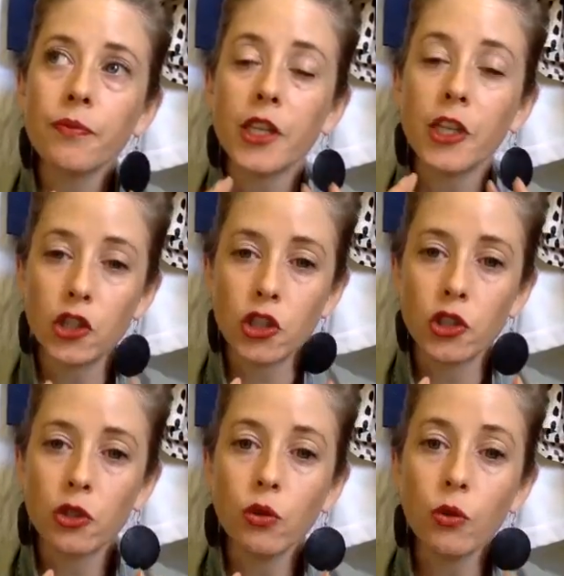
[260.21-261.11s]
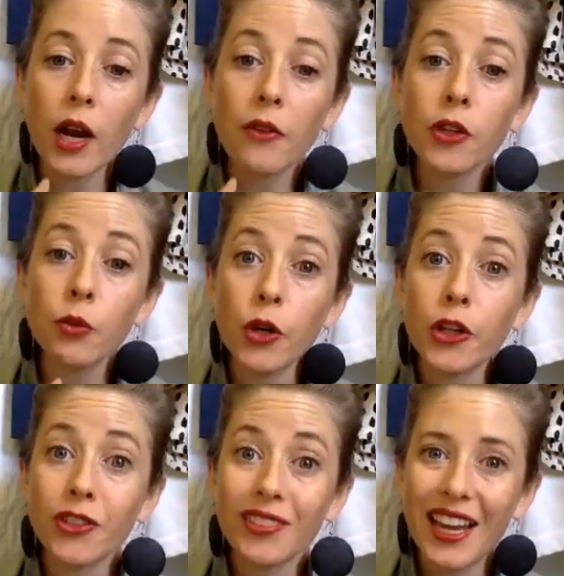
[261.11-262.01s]
issue wherever you were in
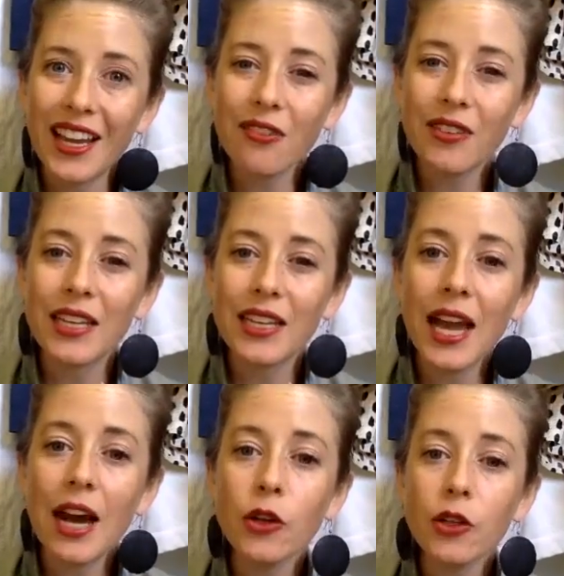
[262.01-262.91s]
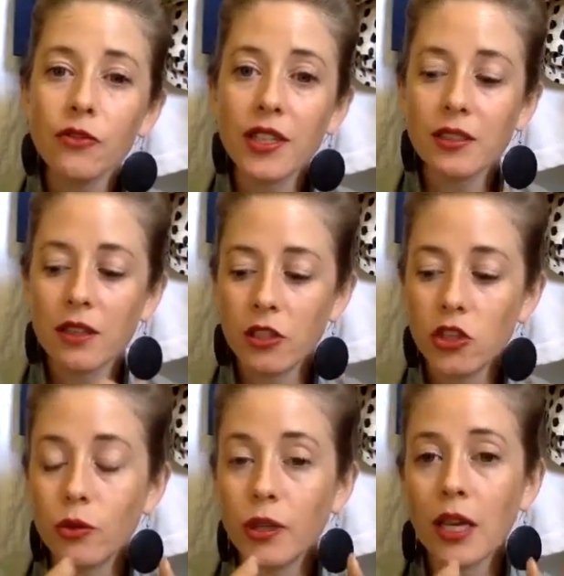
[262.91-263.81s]
your life, and now you're facing that
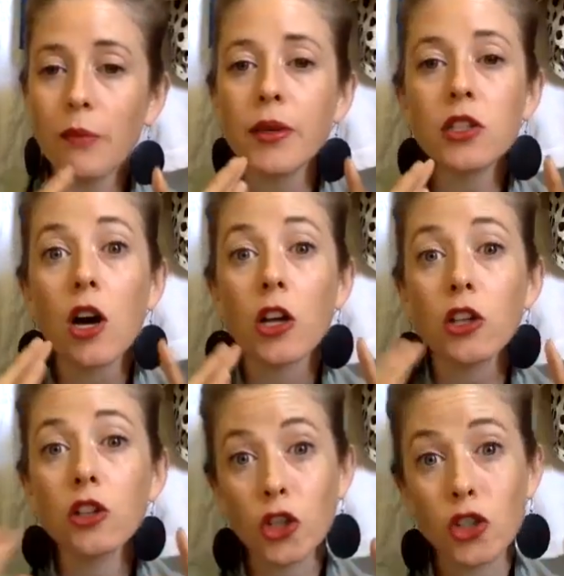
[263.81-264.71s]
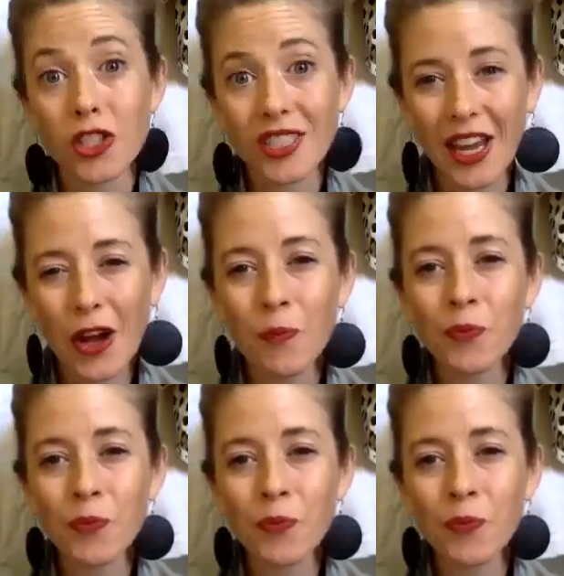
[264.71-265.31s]
issue again, but it's on a larger scale.